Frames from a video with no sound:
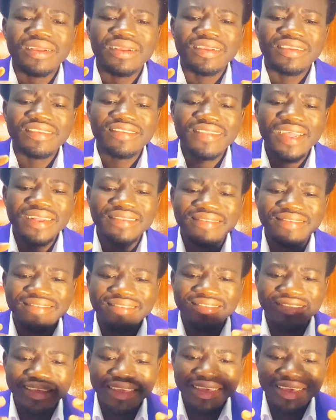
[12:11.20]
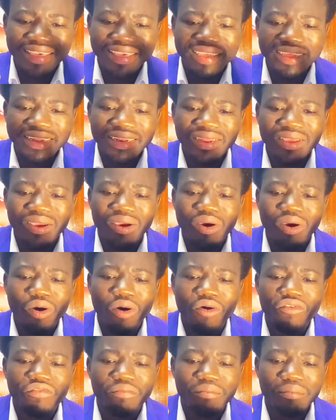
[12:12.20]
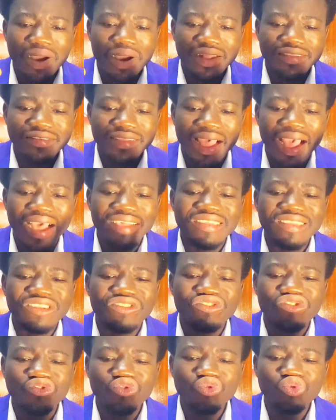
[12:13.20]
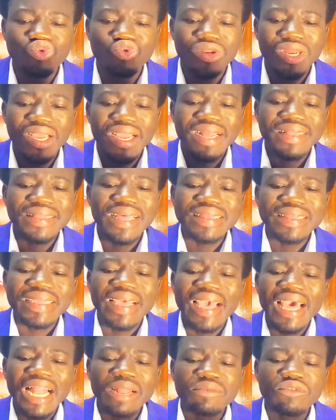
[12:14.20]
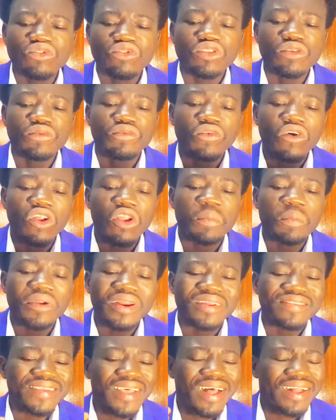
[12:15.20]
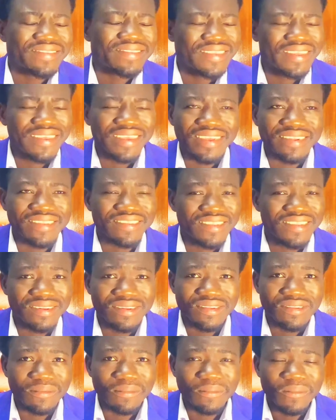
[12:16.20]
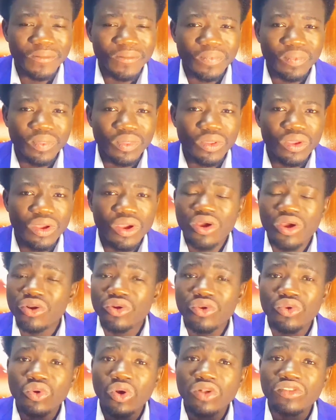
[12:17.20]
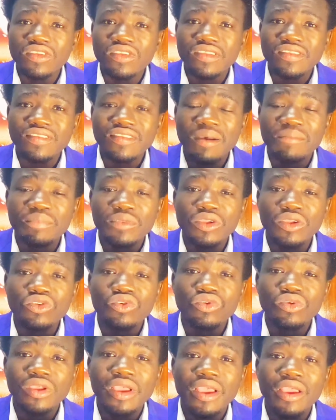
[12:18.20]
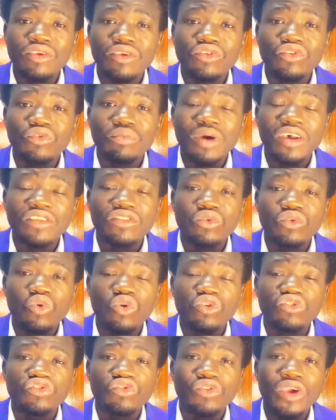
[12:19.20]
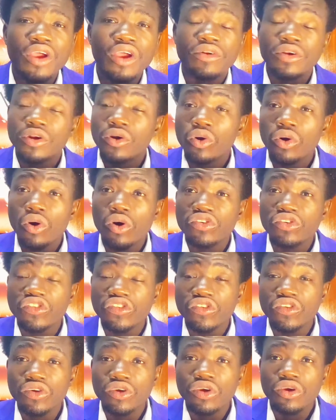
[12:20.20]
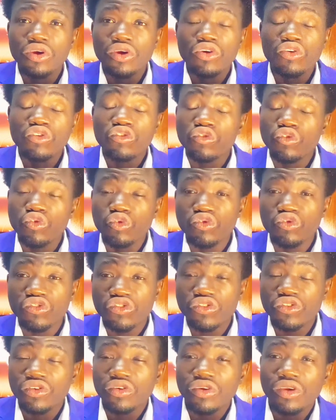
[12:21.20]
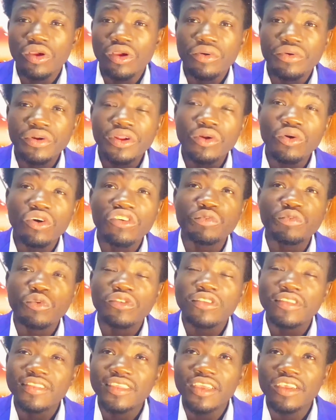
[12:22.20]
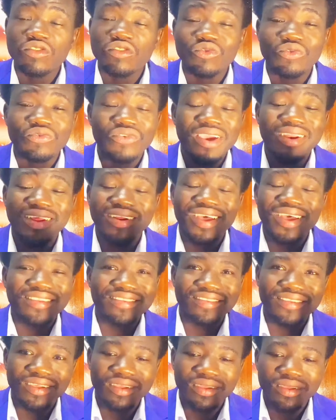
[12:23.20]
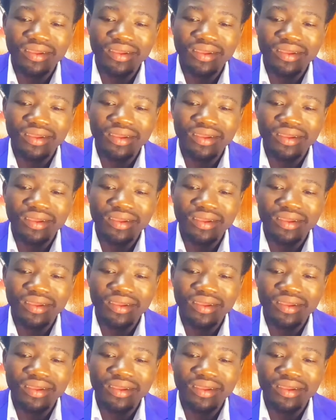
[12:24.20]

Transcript: start thinking of math as a tool that helps develop critical thinking skills. Not something you must go through a rigorous procedures to find an answer,